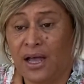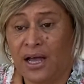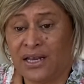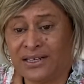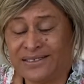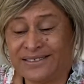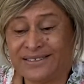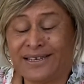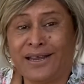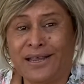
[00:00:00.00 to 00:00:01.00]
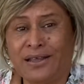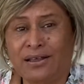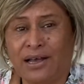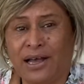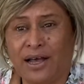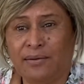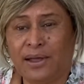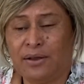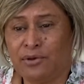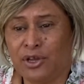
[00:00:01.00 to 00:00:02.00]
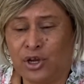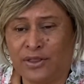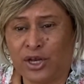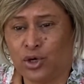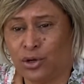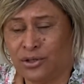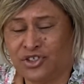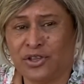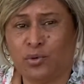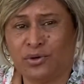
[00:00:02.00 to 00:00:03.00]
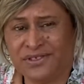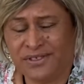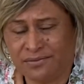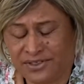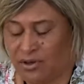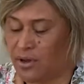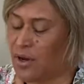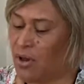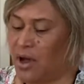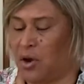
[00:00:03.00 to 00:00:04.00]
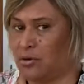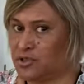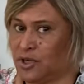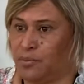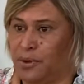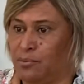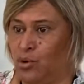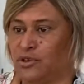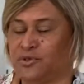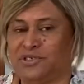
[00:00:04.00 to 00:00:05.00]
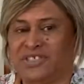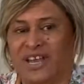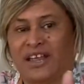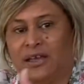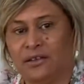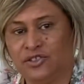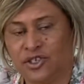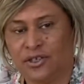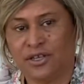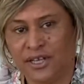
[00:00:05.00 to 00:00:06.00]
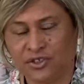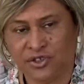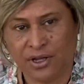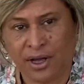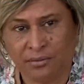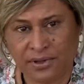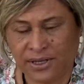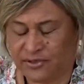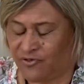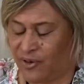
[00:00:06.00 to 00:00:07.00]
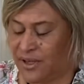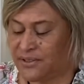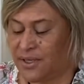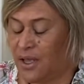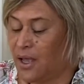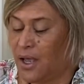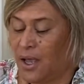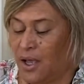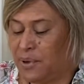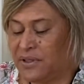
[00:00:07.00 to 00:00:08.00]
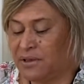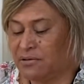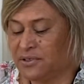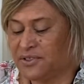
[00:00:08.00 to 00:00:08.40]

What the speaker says: an understanding, and that knowledge and that wisdom is kind of like locked in a bit more, so we're taking it into the next phase. But there is